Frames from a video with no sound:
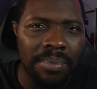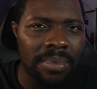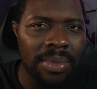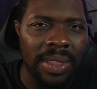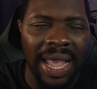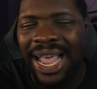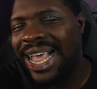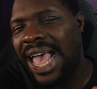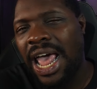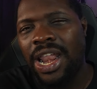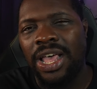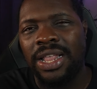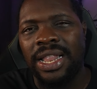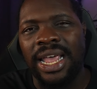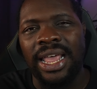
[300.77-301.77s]

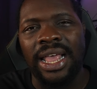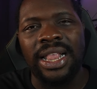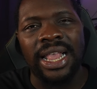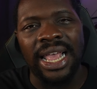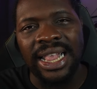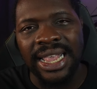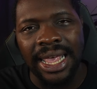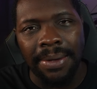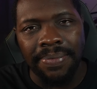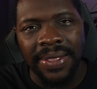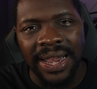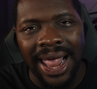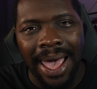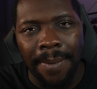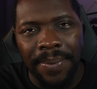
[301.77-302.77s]
It skipped the
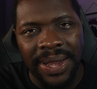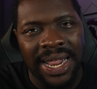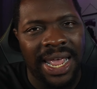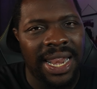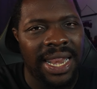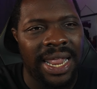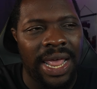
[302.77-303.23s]
lap and then